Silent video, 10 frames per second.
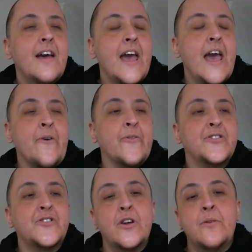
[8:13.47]
our
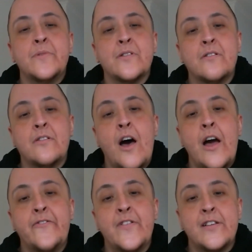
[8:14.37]
assumed
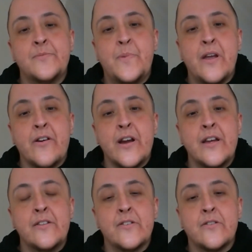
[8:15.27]
life
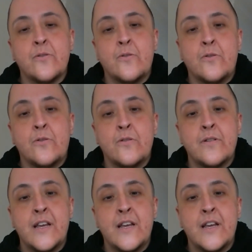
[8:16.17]
experience or